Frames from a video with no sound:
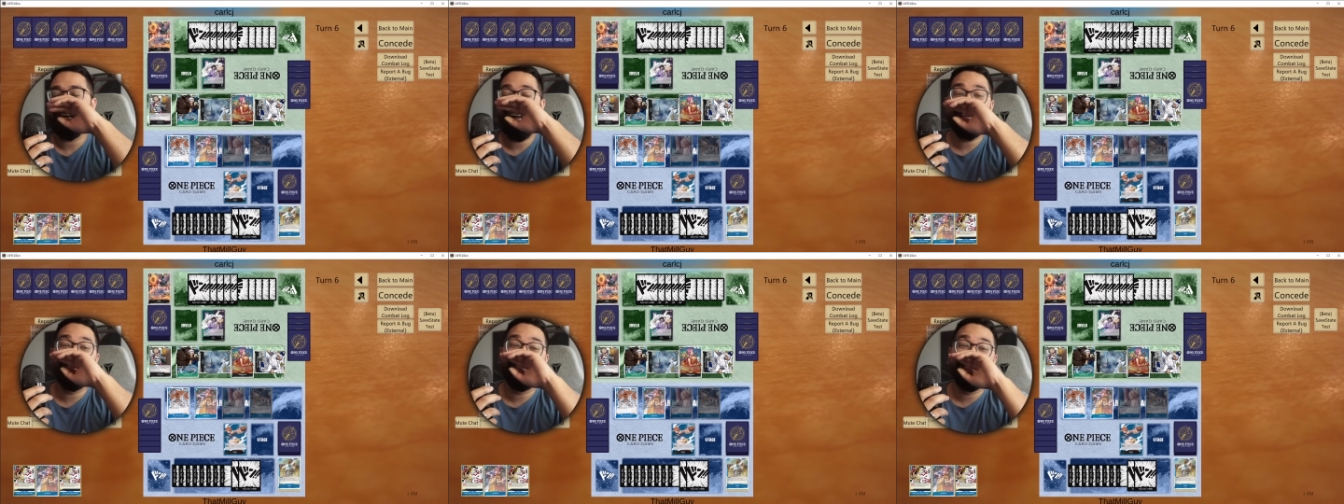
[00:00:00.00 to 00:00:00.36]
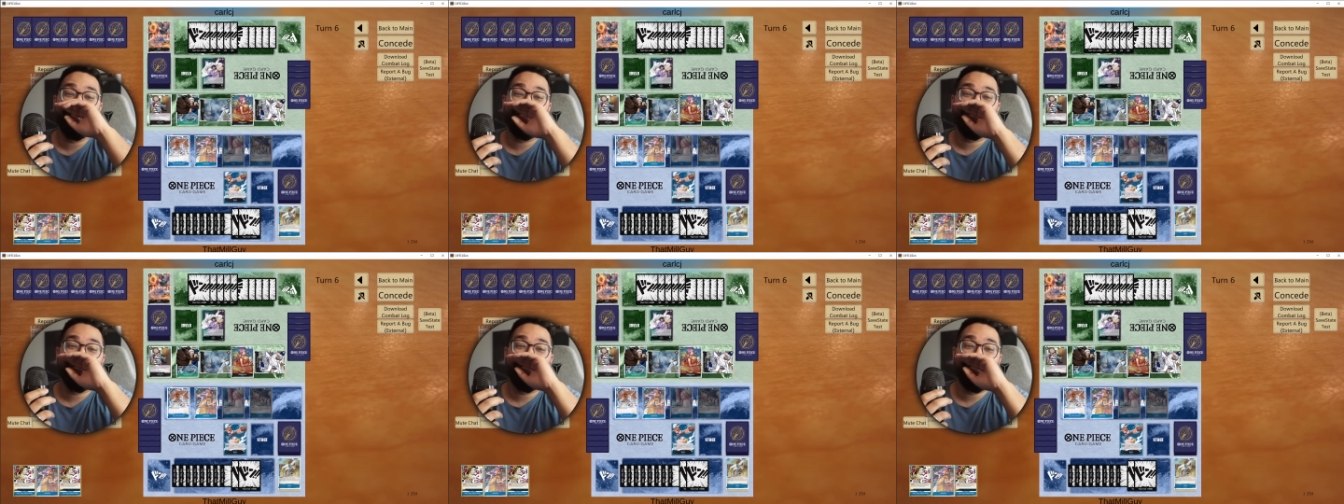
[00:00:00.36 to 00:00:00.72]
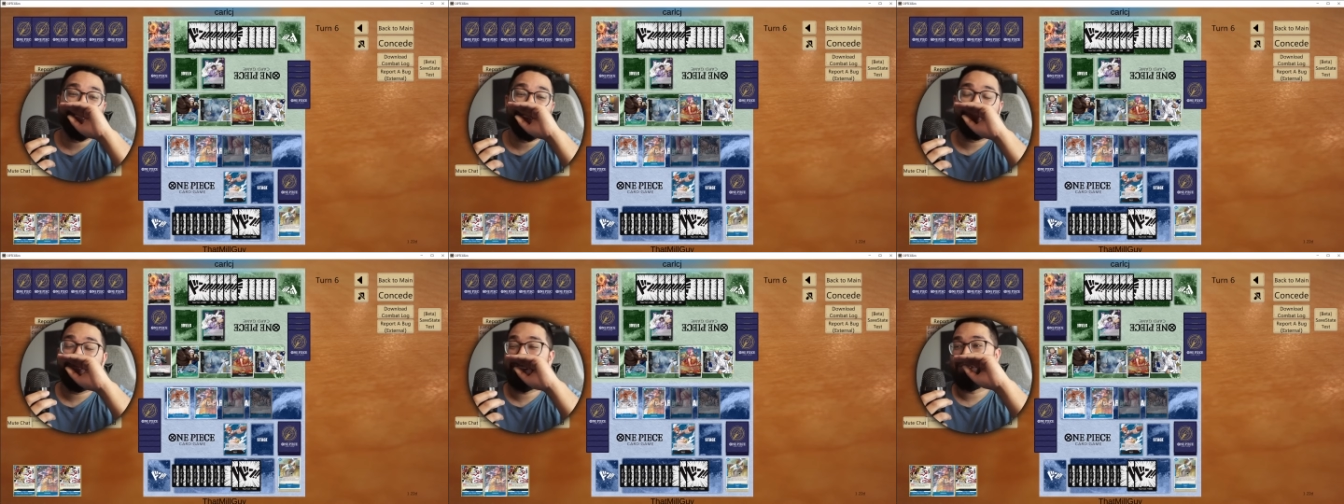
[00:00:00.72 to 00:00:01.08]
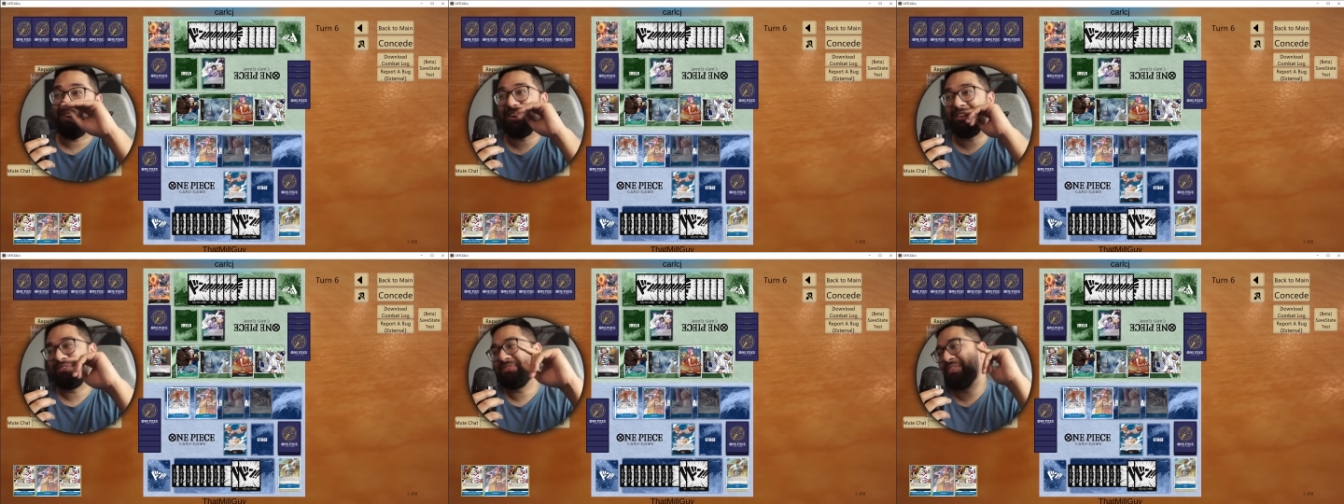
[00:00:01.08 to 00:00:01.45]
I literally could be
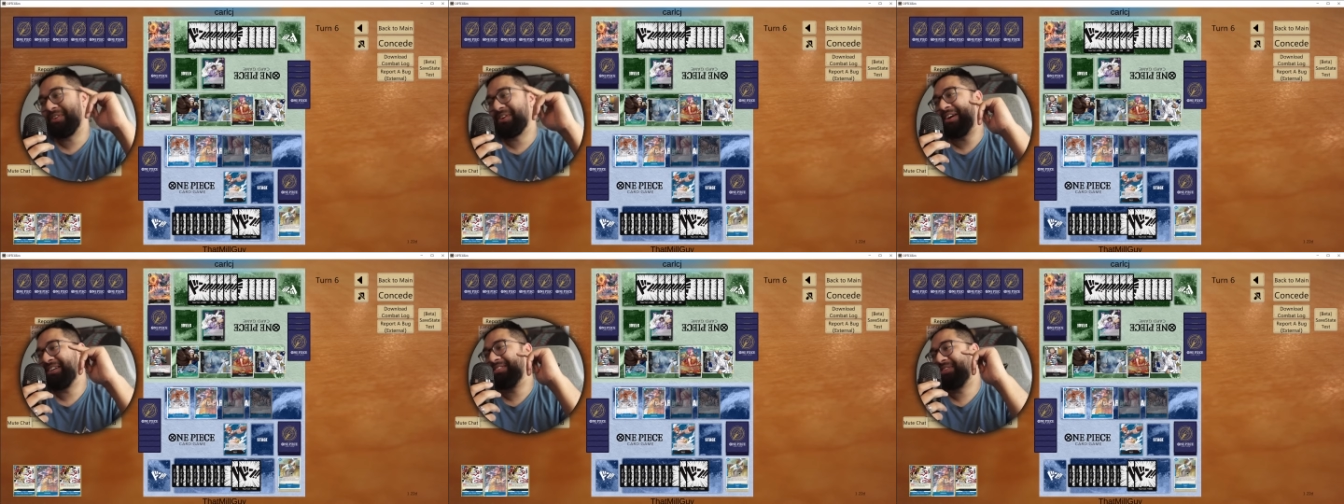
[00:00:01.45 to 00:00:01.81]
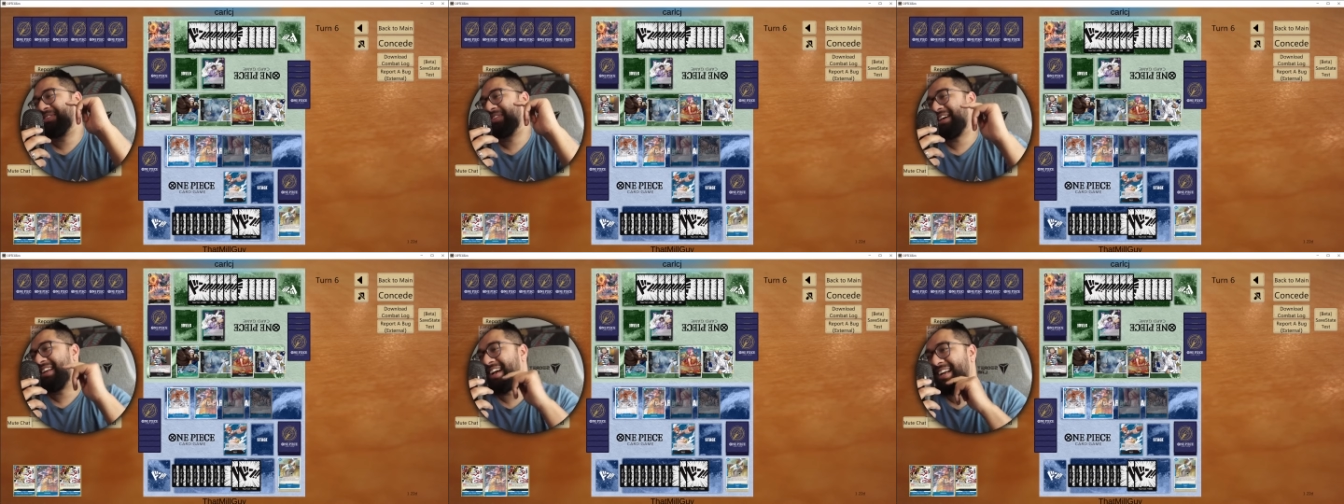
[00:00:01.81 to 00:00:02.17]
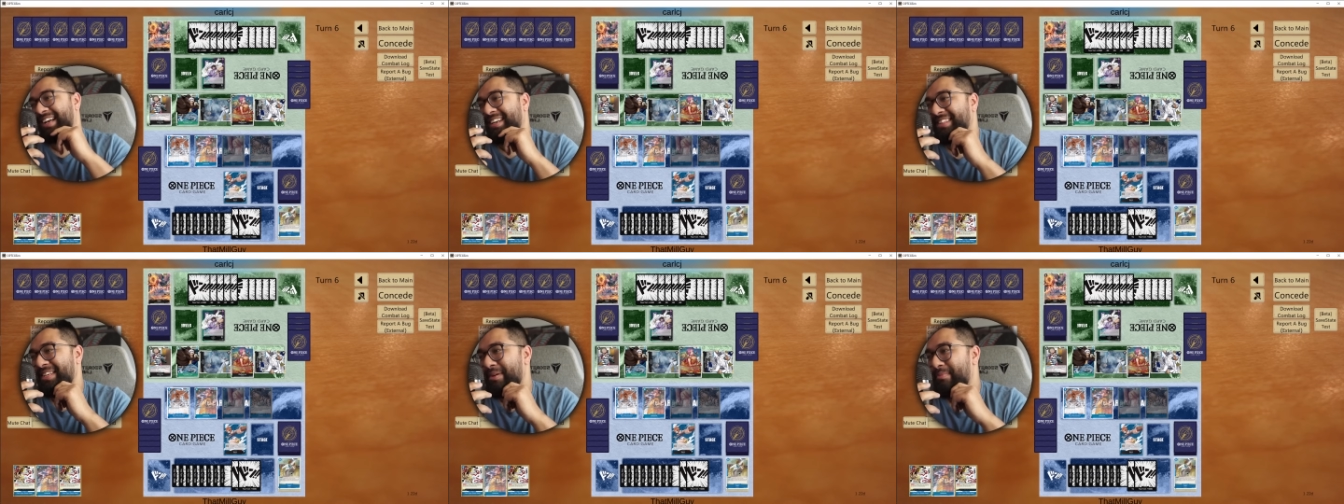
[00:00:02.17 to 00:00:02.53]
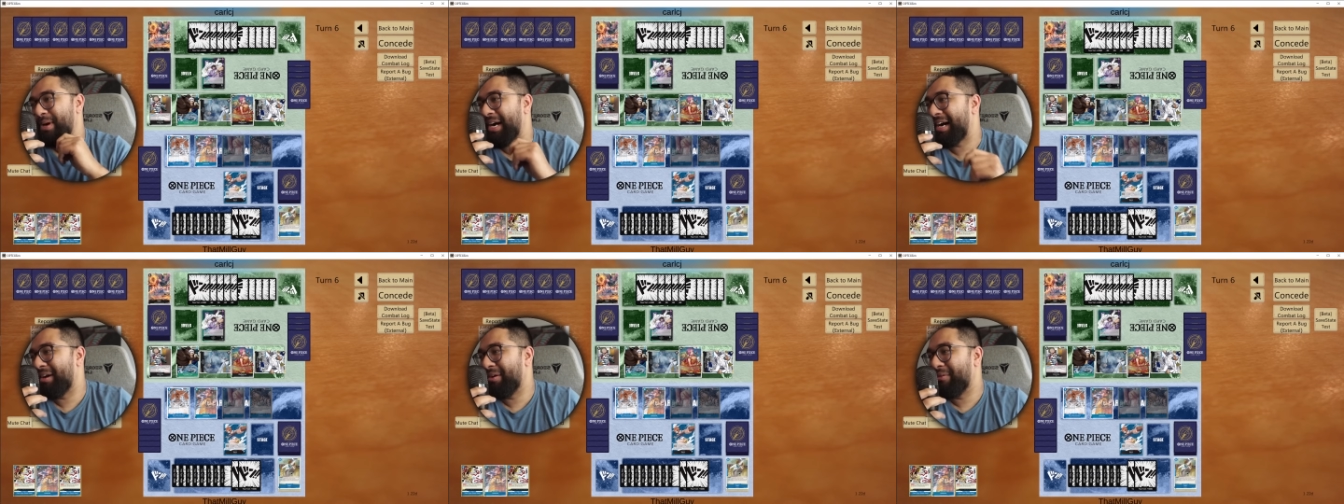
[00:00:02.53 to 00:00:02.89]
drawing four cards. Hold on. I got to think
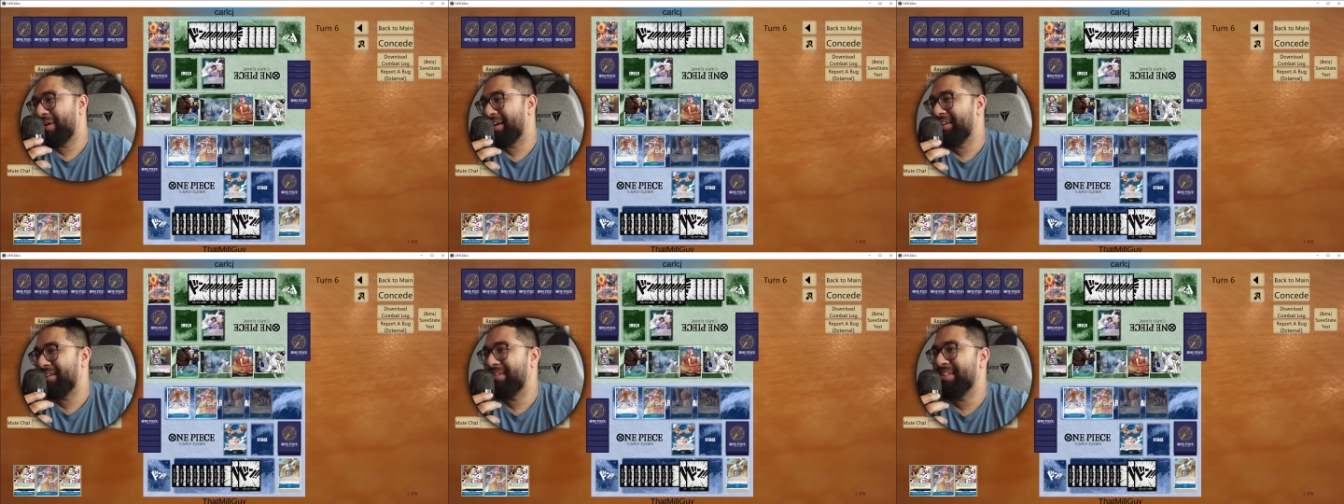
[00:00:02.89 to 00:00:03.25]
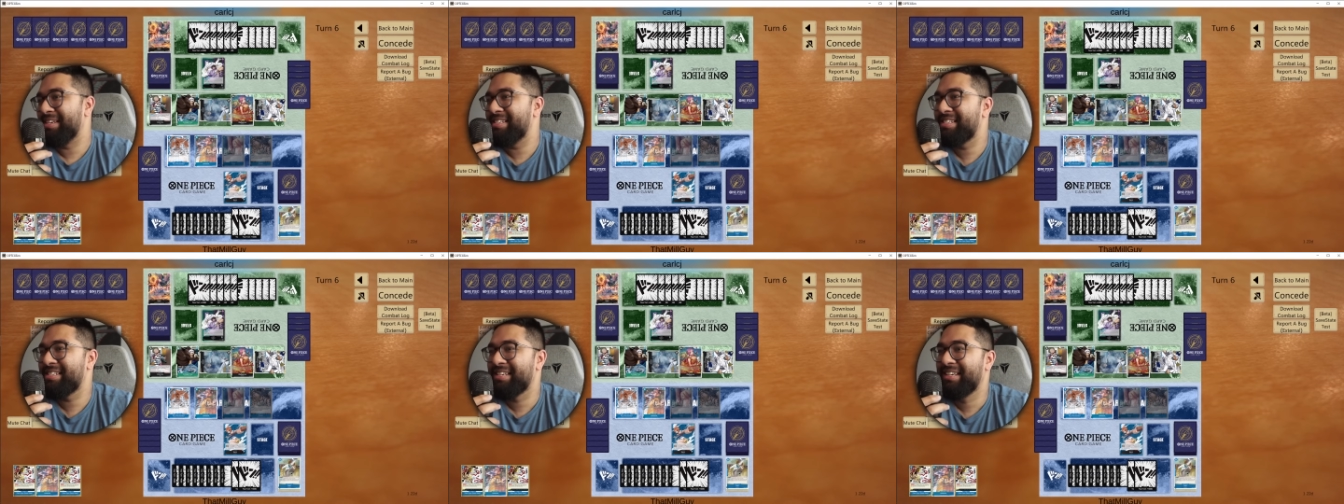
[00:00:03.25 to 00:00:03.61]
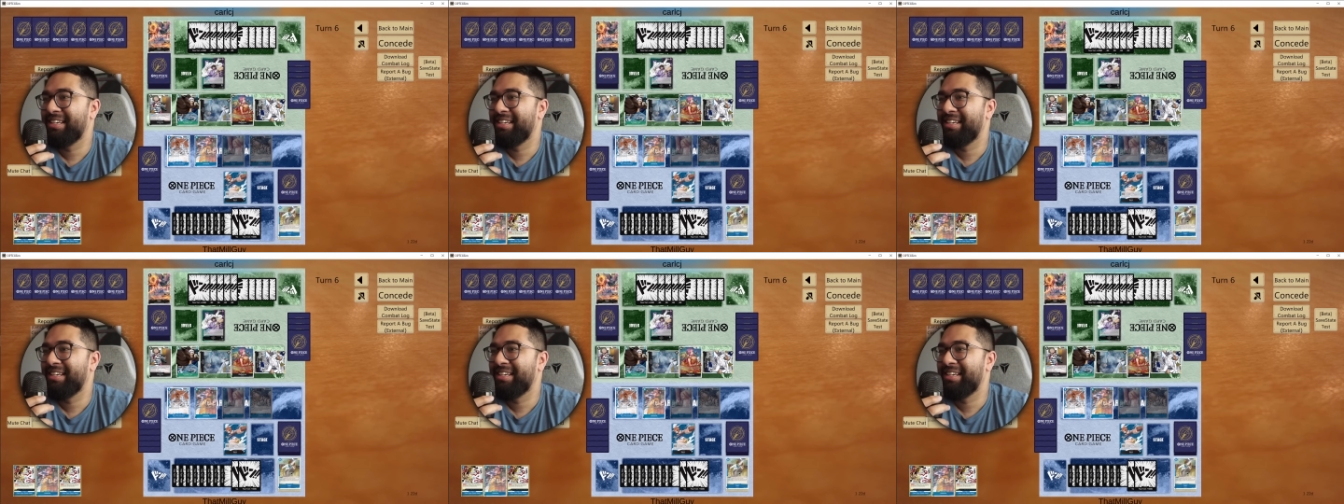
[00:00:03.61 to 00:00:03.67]
about how I want to do this.